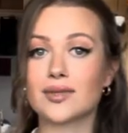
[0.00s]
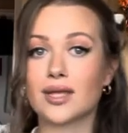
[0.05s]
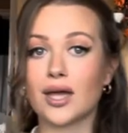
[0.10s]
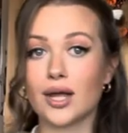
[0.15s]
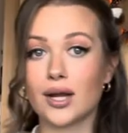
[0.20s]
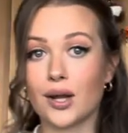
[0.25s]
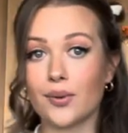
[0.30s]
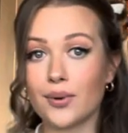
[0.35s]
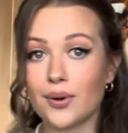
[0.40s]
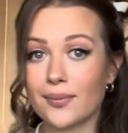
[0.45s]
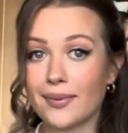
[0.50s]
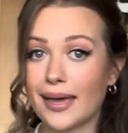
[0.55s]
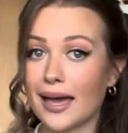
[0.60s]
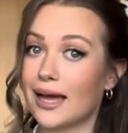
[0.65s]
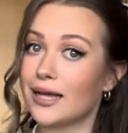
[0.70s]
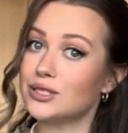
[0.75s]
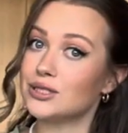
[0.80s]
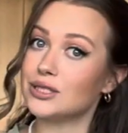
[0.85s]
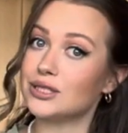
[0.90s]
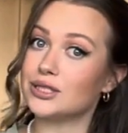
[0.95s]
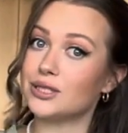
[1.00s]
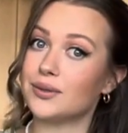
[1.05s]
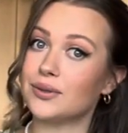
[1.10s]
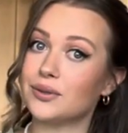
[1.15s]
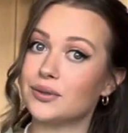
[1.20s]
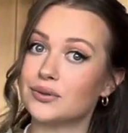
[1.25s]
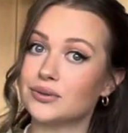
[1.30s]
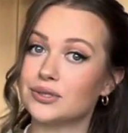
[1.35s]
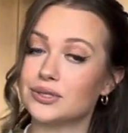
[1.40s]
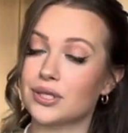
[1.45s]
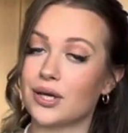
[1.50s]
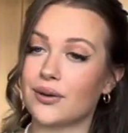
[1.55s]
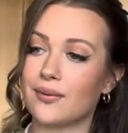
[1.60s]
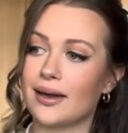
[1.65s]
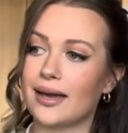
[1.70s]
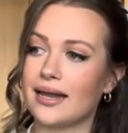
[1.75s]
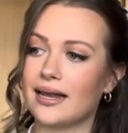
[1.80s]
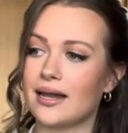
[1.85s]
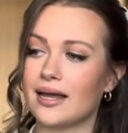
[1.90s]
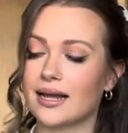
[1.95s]
And I will be actually doing also a
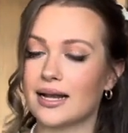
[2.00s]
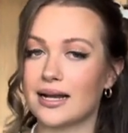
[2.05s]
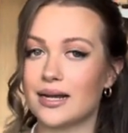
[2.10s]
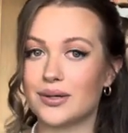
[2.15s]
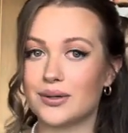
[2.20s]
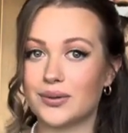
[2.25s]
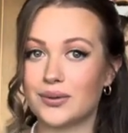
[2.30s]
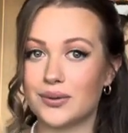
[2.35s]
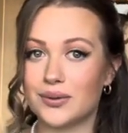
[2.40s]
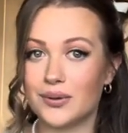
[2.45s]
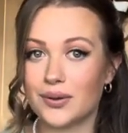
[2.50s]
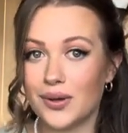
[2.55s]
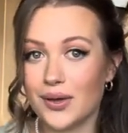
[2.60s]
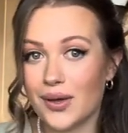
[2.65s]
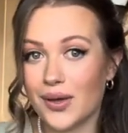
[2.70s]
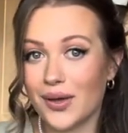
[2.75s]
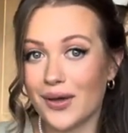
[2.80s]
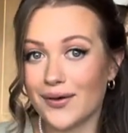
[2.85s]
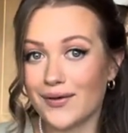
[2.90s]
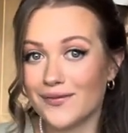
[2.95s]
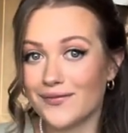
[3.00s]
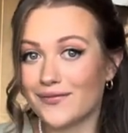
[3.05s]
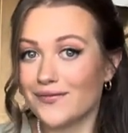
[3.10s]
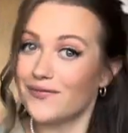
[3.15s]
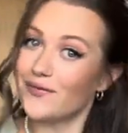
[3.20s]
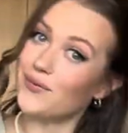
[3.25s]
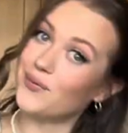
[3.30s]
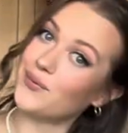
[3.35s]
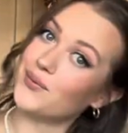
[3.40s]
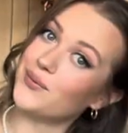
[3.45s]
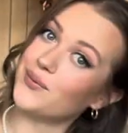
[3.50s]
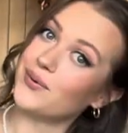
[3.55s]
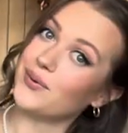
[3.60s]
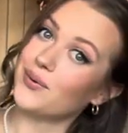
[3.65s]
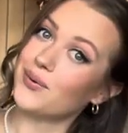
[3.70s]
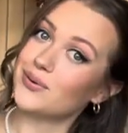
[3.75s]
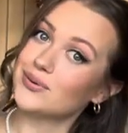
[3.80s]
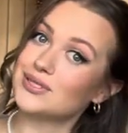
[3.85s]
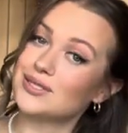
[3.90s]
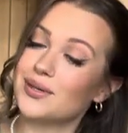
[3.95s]
like little full
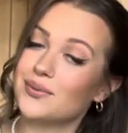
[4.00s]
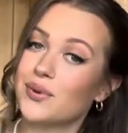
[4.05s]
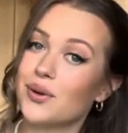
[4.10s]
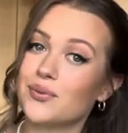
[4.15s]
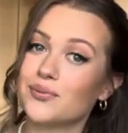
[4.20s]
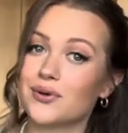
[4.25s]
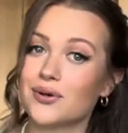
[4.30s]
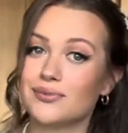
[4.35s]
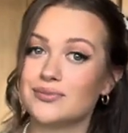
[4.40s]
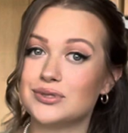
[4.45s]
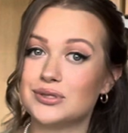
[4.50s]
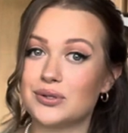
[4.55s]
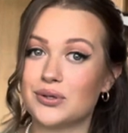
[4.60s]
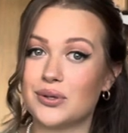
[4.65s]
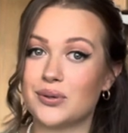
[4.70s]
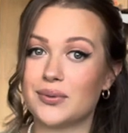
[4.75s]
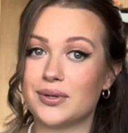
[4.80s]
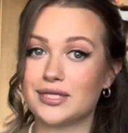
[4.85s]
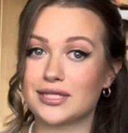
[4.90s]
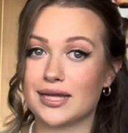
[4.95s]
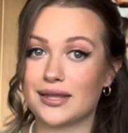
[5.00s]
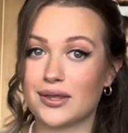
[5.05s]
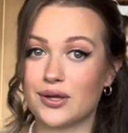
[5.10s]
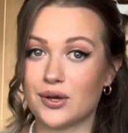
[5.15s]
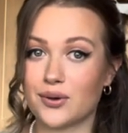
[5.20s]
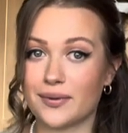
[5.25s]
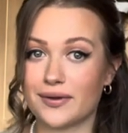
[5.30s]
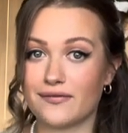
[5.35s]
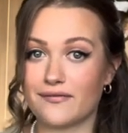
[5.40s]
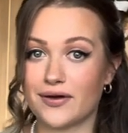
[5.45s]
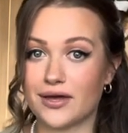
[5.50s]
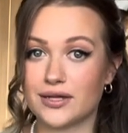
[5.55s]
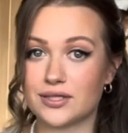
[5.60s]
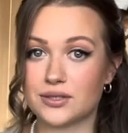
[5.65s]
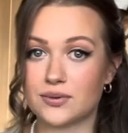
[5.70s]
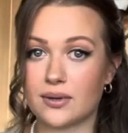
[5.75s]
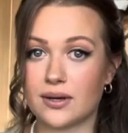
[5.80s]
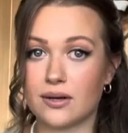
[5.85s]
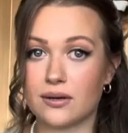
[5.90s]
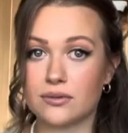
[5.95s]
autumn room tour, which I think will be fun as
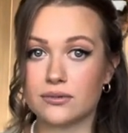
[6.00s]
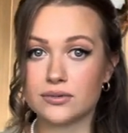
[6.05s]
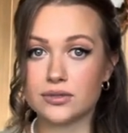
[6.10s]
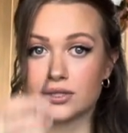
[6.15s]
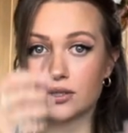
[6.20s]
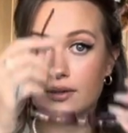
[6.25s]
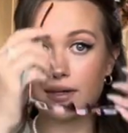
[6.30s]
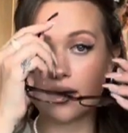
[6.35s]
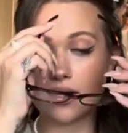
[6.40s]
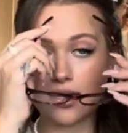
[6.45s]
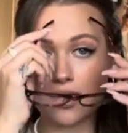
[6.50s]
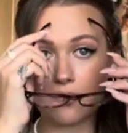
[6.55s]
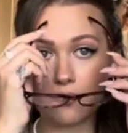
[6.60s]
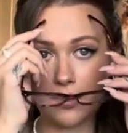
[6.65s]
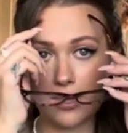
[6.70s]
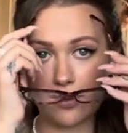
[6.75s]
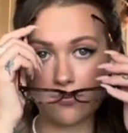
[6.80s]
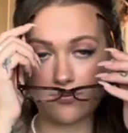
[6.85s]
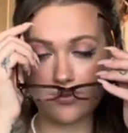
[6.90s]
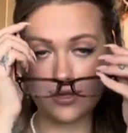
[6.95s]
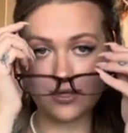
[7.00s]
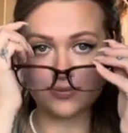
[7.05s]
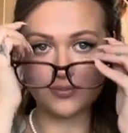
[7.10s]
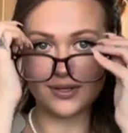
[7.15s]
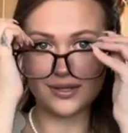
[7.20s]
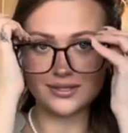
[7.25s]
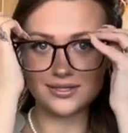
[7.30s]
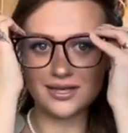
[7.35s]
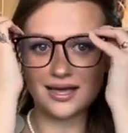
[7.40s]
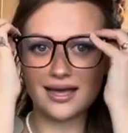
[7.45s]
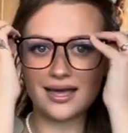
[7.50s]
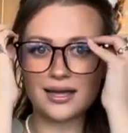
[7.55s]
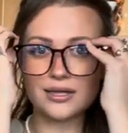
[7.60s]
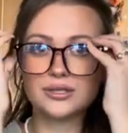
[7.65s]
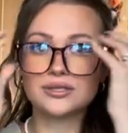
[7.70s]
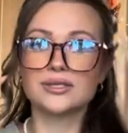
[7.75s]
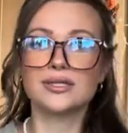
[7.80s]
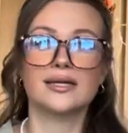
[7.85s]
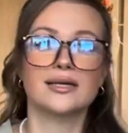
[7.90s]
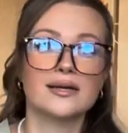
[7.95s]
well. Sorry, I keep playing with these because I
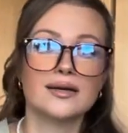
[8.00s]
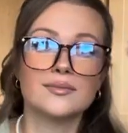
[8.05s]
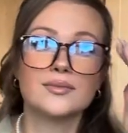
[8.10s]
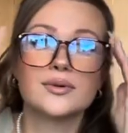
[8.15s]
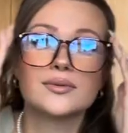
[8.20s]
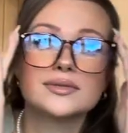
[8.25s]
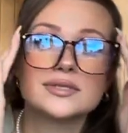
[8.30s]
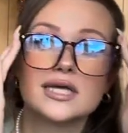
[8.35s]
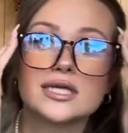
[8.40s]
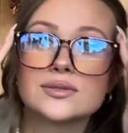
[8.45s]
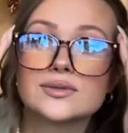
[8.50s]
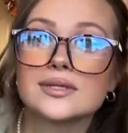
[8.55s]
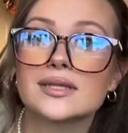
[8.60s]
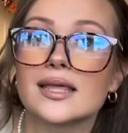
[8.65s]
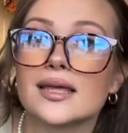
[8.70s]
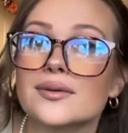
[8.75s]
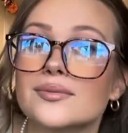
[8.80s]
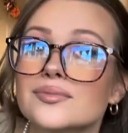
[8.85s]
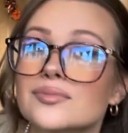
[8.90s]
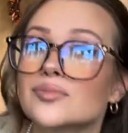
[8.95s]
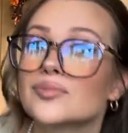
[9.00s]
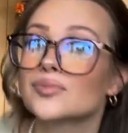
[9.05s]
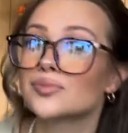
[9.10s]
actually am obsessed with them.